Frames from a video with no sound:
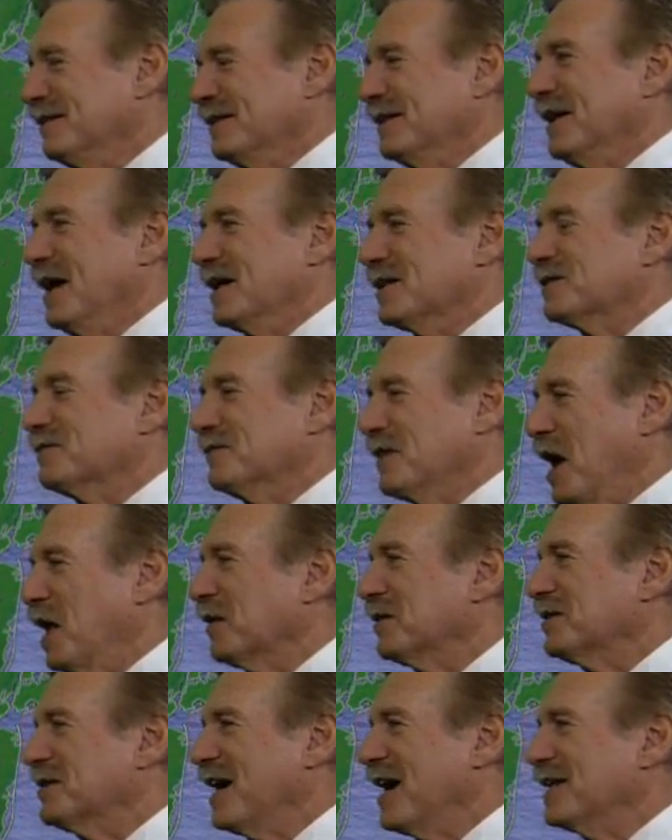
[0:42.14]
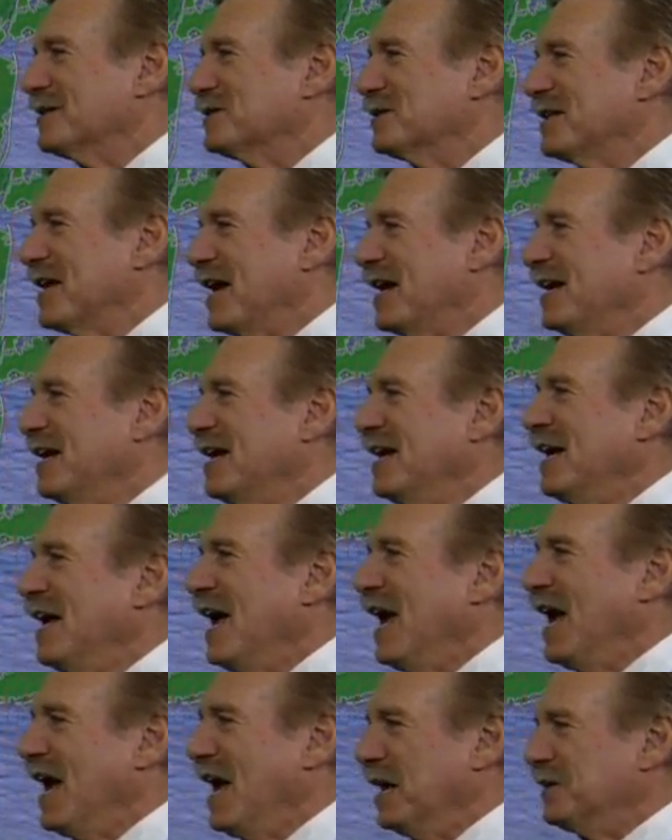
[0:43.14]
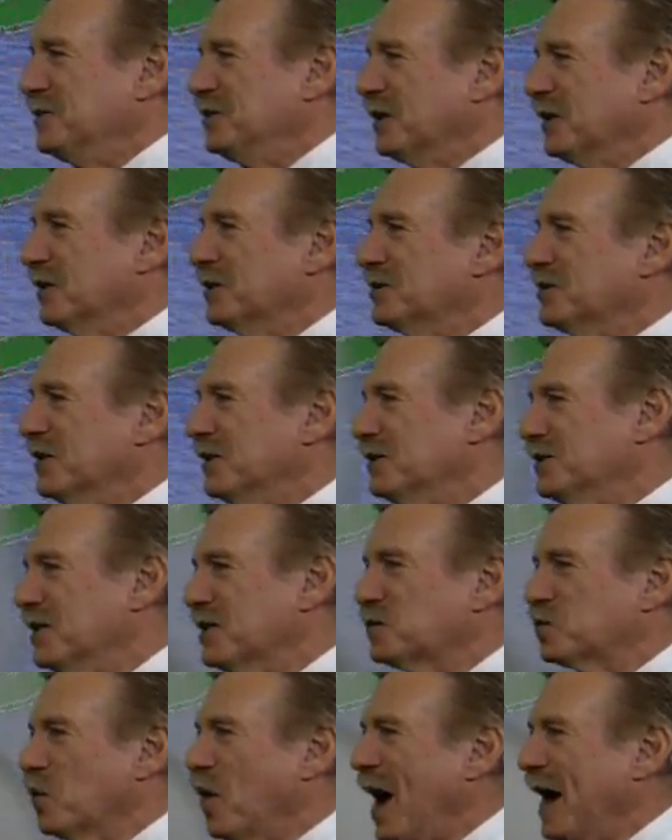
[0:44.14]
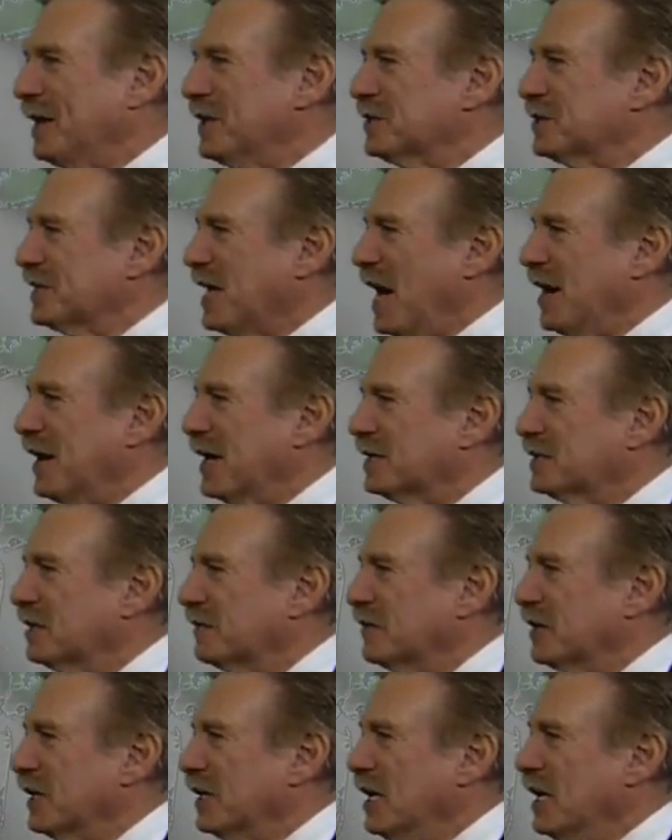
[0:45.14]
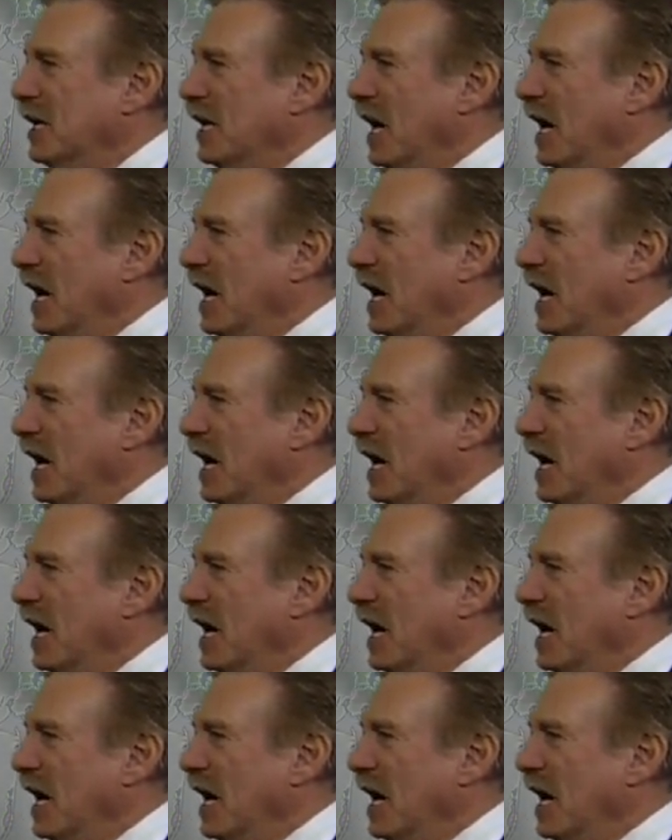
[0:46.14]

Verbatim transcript: Yes, Valentine's Day. As you can see, just widely scattered activity.